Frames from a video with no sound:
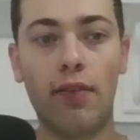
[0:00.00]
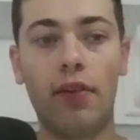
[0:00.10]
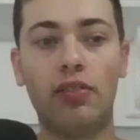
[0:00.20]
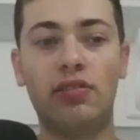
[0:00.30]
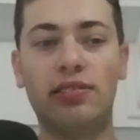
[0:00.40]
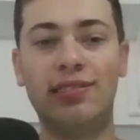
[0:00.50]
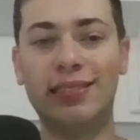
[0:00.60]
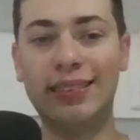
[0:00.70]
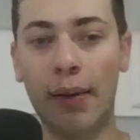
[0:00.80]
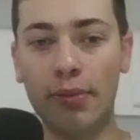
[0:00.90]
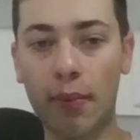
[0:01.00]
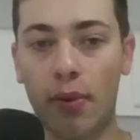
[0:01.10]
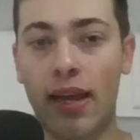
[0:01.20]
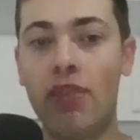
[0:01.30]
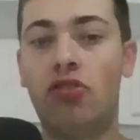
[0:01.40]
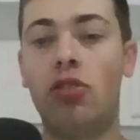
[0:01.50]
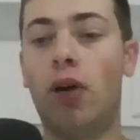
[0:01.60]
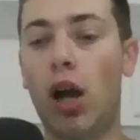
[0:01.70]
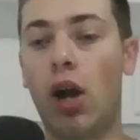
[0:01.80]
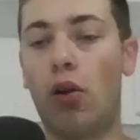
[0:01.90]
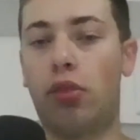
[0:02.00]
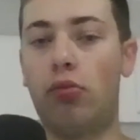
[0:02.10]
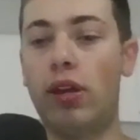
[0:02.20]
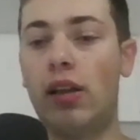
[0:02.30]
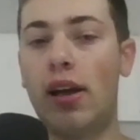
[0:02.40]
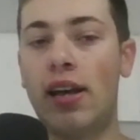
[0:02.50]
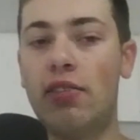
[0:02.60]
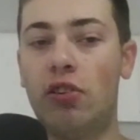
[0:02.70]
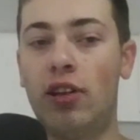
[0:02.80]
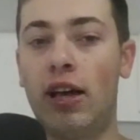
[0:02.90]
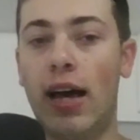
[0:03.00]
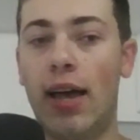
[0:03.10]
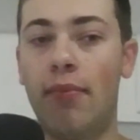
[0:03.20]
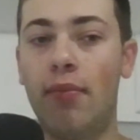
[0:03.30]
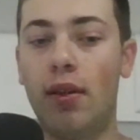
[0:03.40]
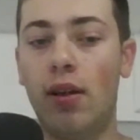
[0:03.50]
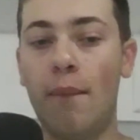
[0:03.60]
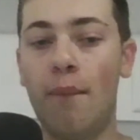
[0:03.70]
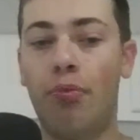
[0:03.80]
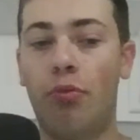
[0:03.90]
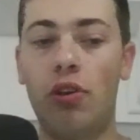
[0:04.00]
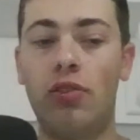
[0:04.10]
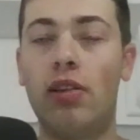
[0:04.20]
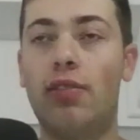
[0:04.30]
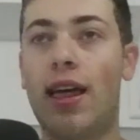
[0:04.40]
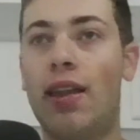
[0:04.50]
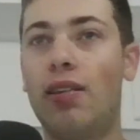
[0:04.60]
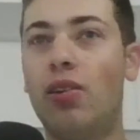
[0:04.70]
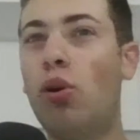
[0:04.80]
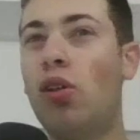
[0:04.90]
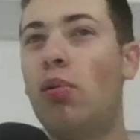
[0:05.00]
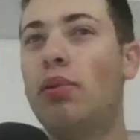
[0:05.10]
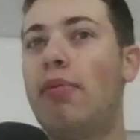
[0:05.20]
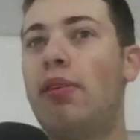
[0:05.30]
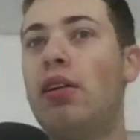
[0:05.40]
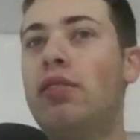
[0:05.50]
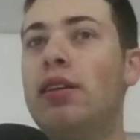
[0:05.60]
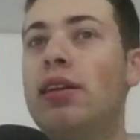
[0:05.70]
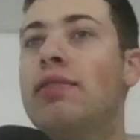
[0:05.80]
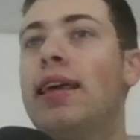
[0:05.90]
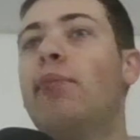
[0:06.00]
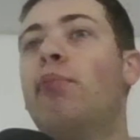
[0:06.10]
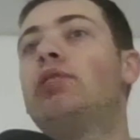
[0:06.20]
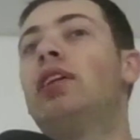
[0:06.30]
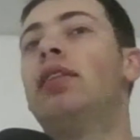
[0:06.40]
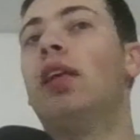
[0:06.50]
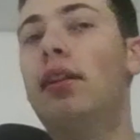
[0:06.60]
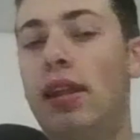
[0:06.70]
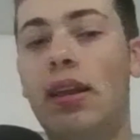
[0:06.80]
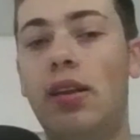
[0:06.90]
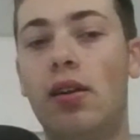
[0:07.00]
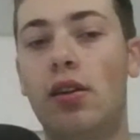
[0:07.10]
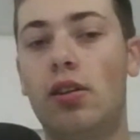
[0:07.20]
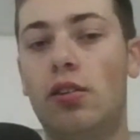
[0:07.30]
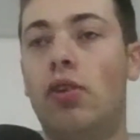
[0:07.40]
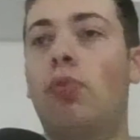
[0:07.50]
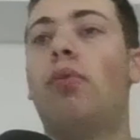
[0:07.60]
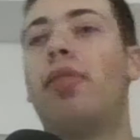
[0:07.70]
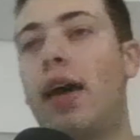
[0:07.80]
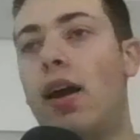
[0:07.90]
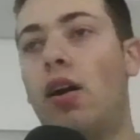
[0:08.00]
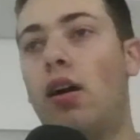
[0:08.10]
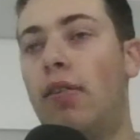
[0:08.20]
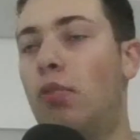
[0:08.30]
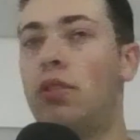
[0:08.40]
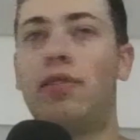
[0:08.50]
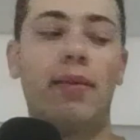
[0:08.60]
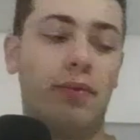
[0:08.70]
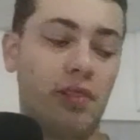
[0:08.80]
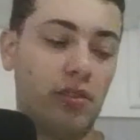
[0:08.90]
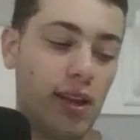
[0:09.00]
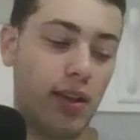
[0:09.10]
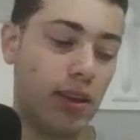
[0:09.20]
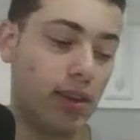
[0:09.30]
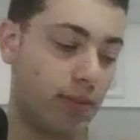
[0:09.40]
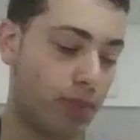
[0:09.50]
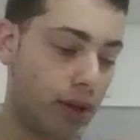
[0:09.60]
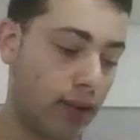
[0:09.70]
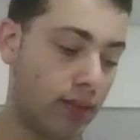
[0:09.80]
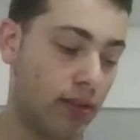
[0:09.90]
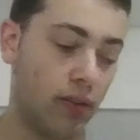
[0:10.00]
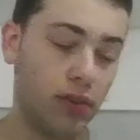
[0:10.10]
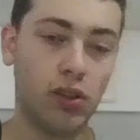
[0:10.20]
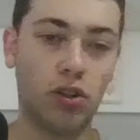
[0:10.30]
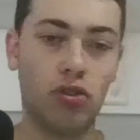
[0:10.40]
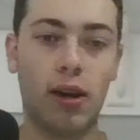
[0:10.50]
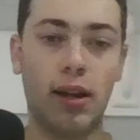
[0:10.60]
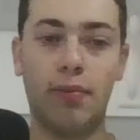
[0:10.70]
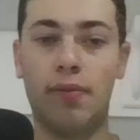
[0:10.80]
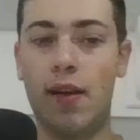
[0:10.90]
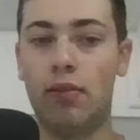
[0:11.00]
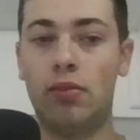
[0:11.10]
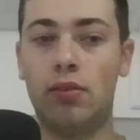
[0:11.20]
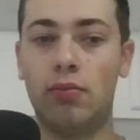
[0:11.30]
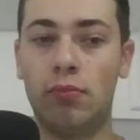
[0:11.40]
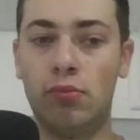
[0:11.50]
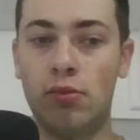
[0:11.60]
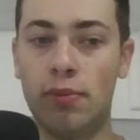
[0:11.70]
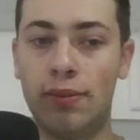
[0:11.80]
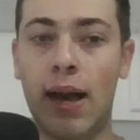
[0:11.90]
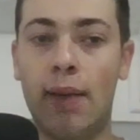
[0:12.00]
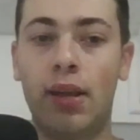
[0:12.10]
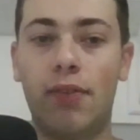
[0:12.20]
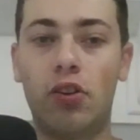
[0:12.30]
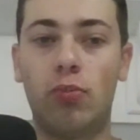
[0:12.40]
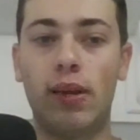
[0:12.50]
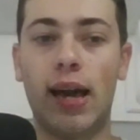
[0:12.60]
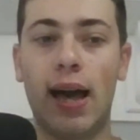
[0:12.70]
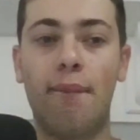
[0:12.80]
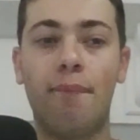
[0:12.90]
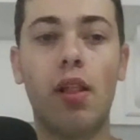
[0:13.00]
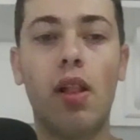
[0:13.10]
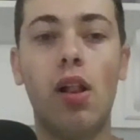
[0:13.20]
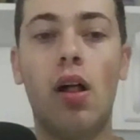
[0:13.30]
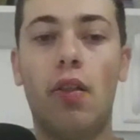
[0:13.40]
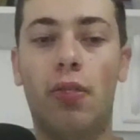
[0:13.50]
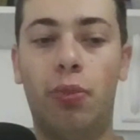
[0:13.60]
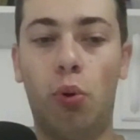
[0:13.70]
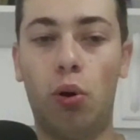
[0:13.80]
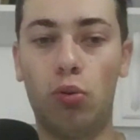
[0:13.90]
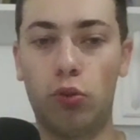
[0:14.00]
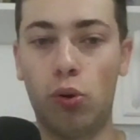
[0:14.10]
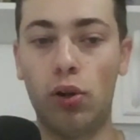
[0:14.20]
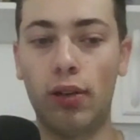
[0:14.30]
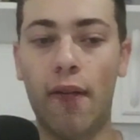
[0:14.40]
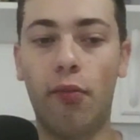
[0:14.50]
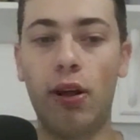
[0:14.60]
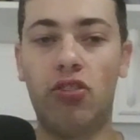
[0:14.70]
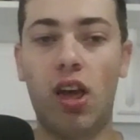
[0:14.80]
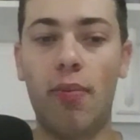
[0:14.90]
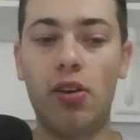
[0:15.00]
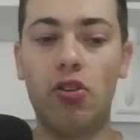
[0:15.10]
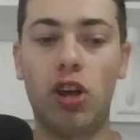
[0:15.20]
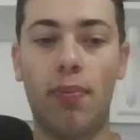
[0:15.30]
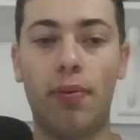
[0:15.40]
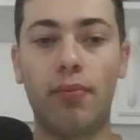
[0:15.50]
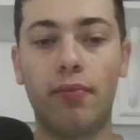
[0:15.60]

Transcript: for WWE is tomorrow, 3 o'clock Eastern time. The reason it's at a little earlier one day because it is taking place in London. So there, I don't know what the time difference is there, but so they're trying to be fair with the time difference. We got the World Heavyweight Championship.